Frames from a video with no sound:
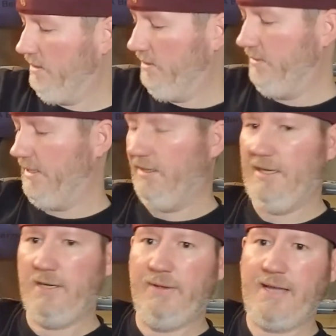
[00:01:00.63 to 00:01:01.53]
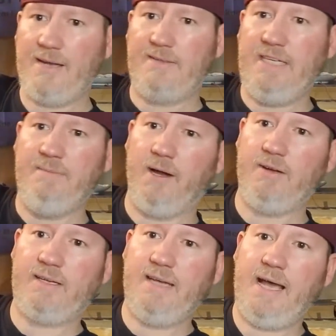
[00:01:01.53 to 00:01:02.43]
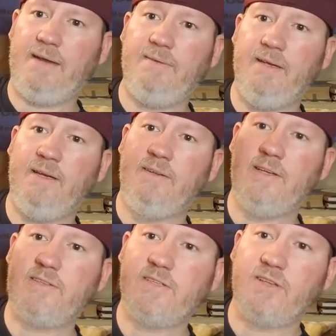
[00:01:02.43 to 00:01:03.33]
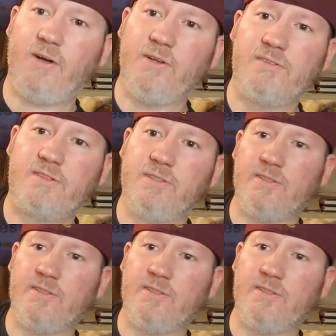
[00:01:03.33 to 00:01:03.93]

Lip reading: Now here we got a Team Arctic Cat. This is old school